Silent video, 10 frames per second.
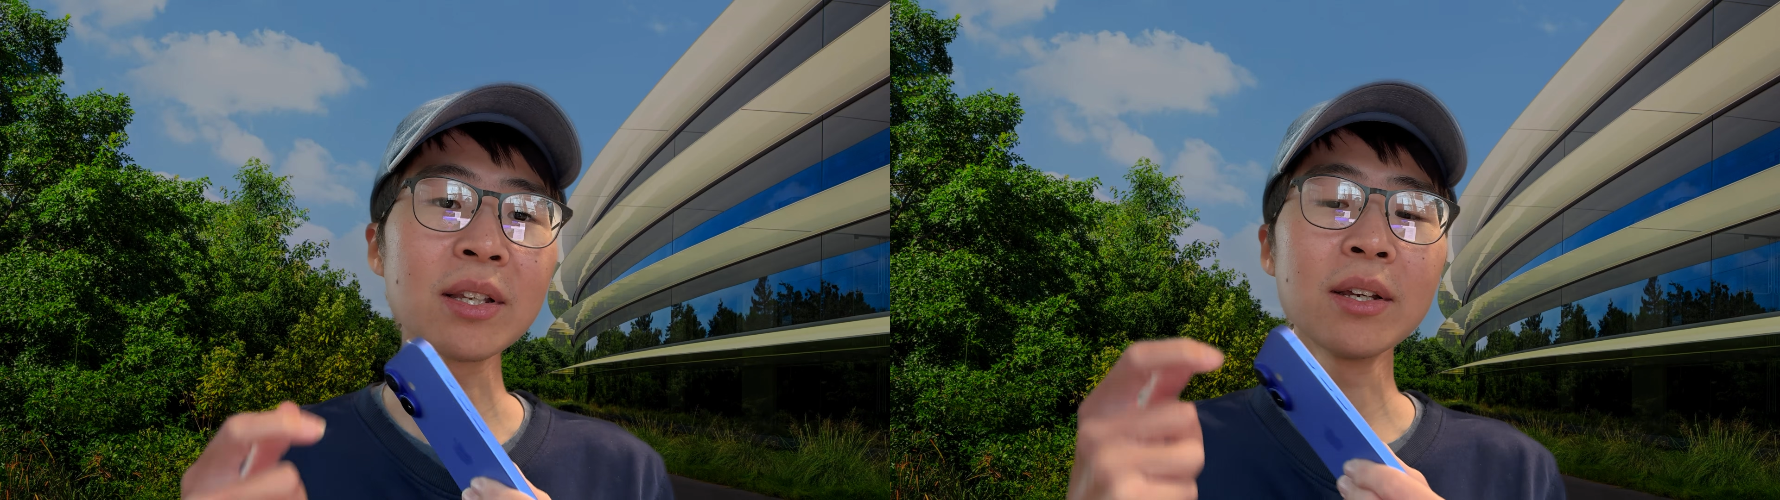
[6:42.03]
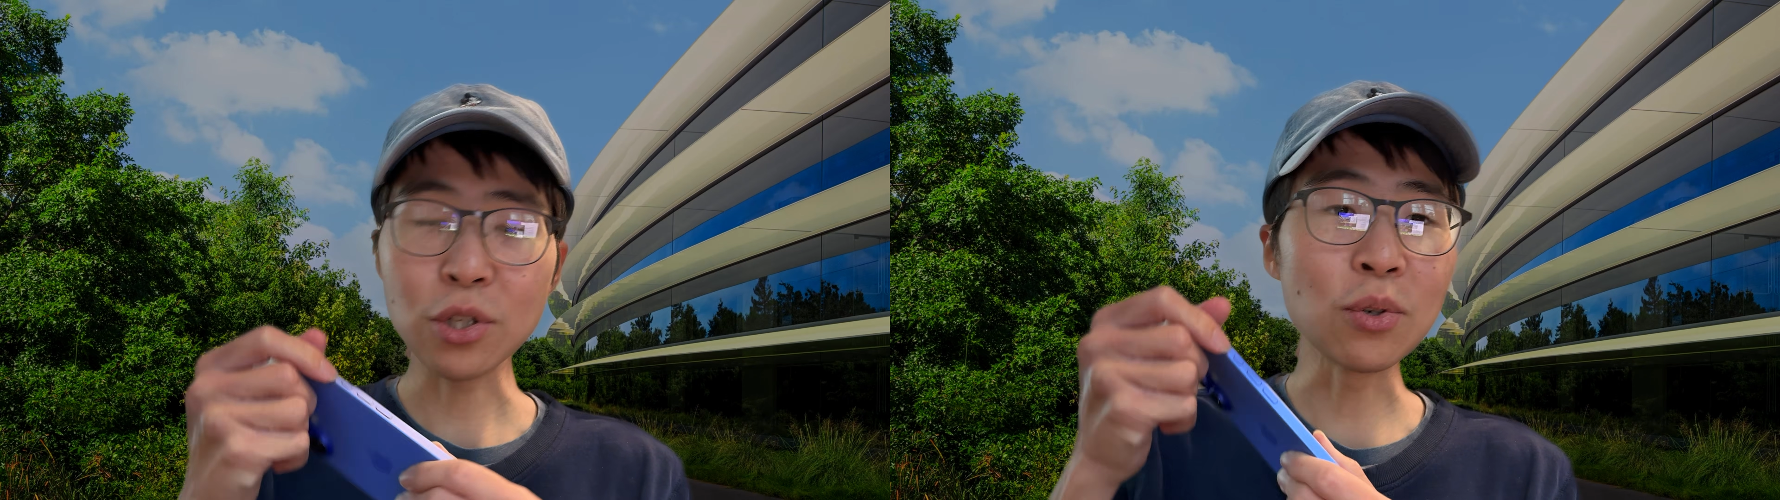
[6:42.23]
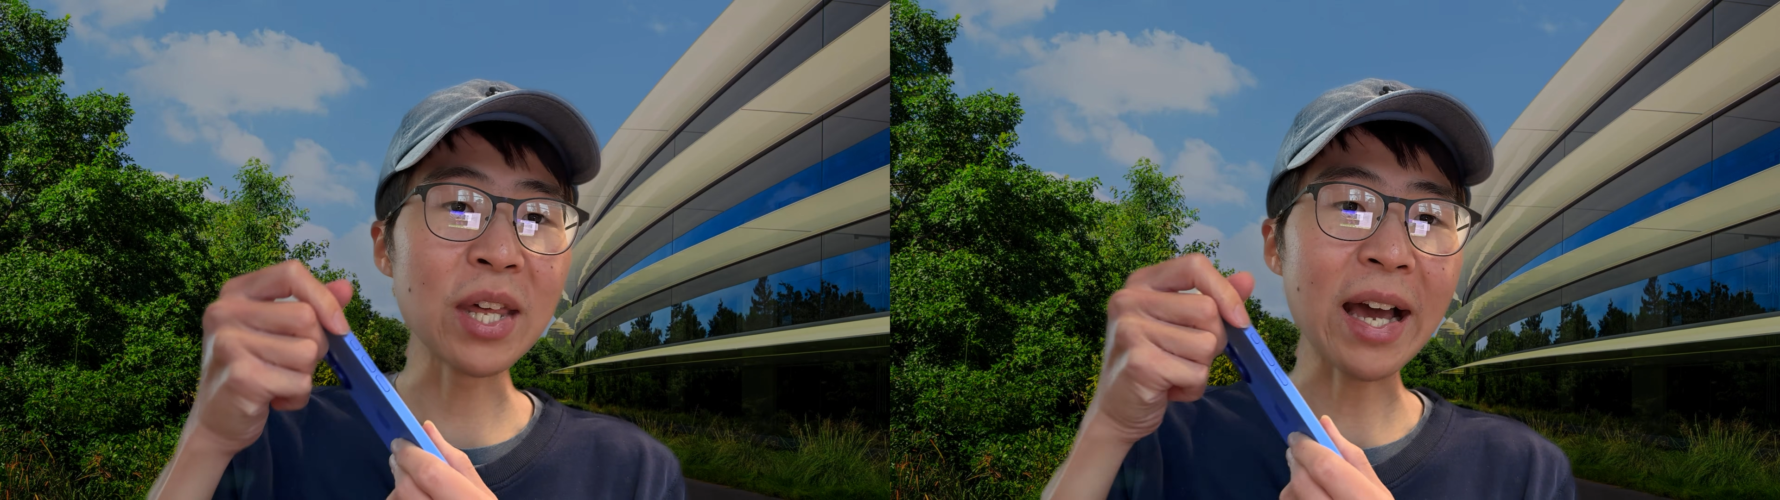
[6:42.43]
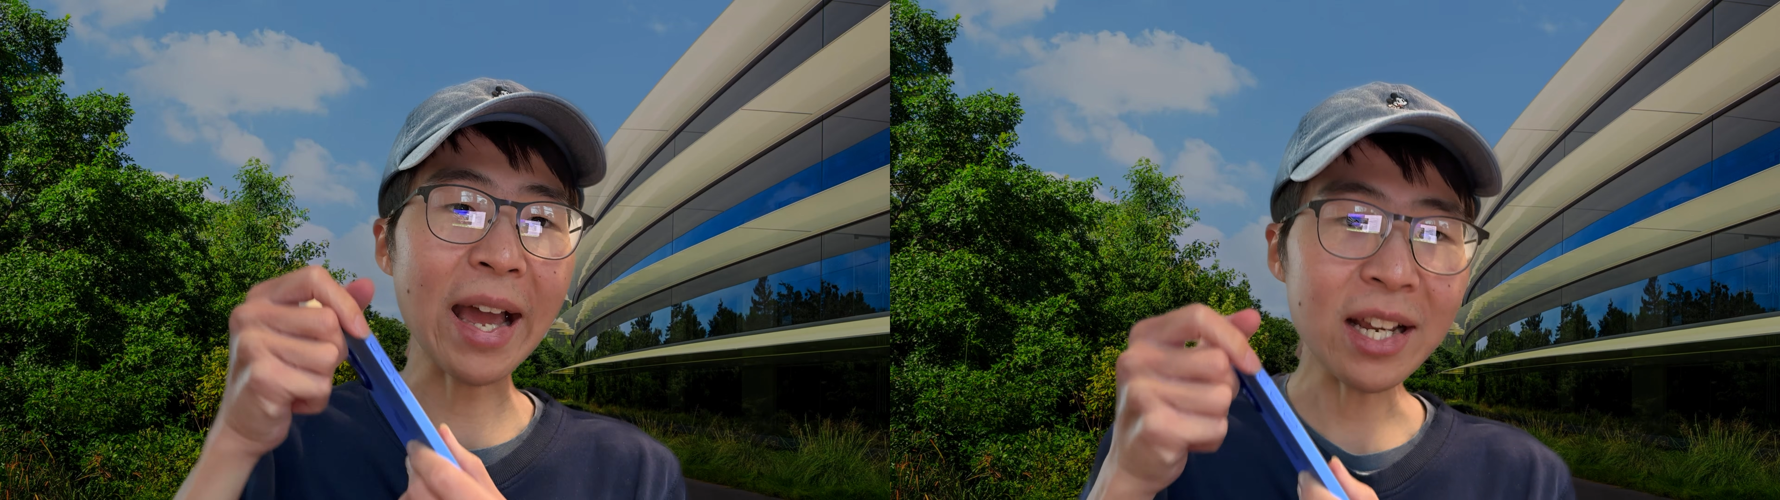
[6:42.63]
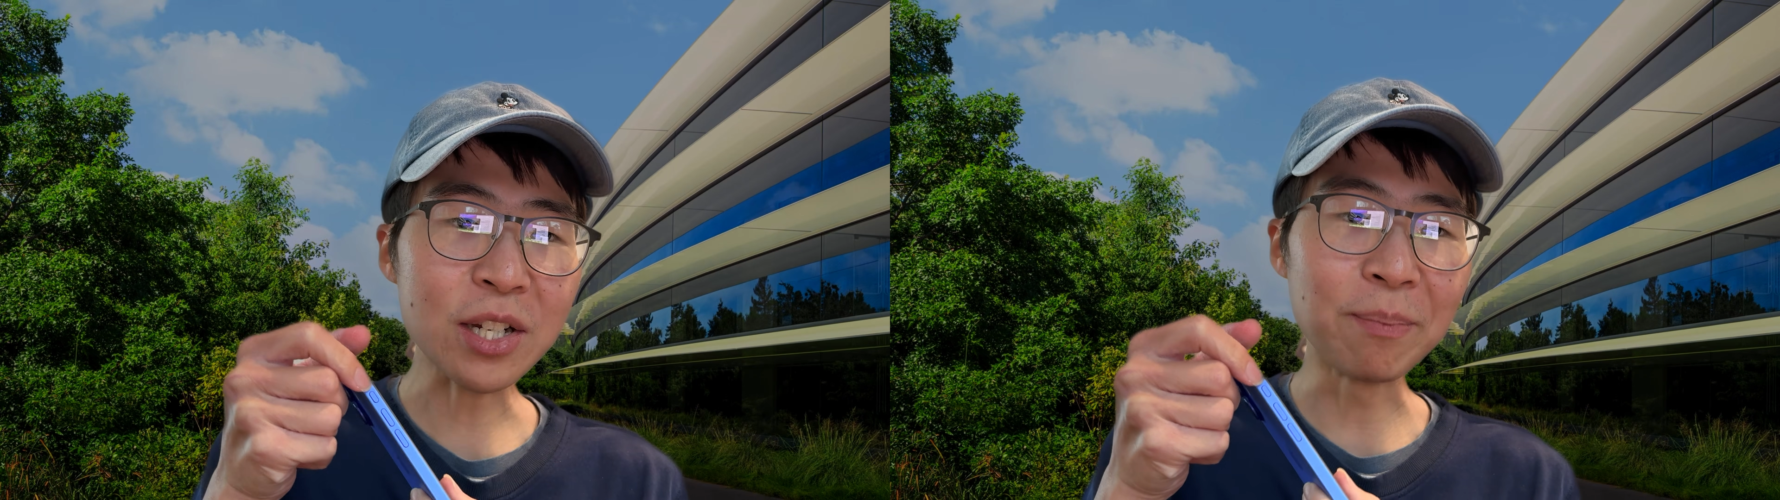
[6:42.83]
to the
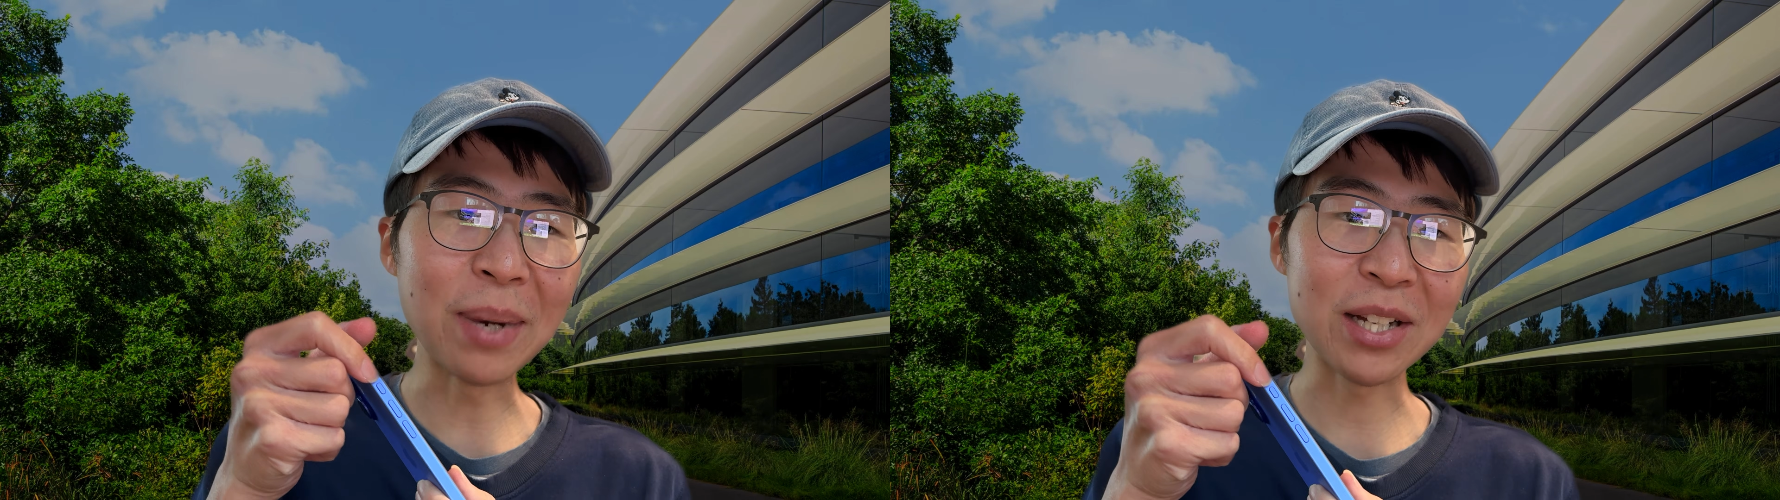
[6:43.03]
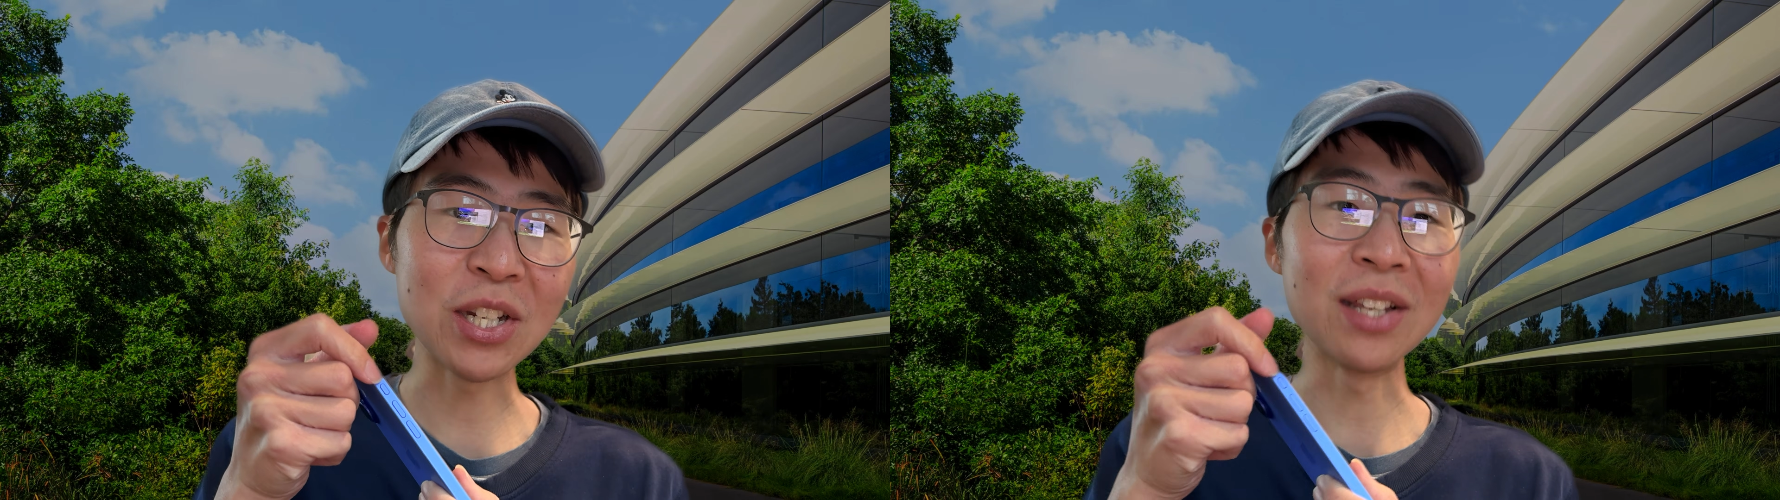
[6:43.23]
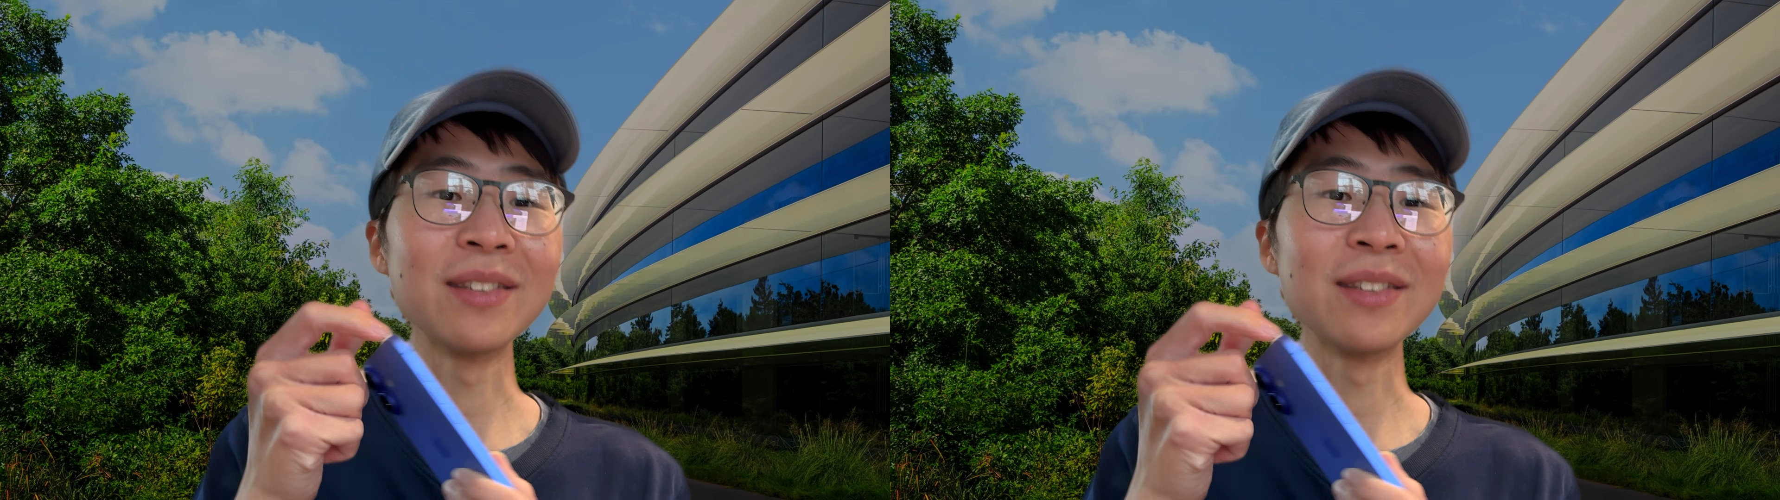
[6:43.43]
action button.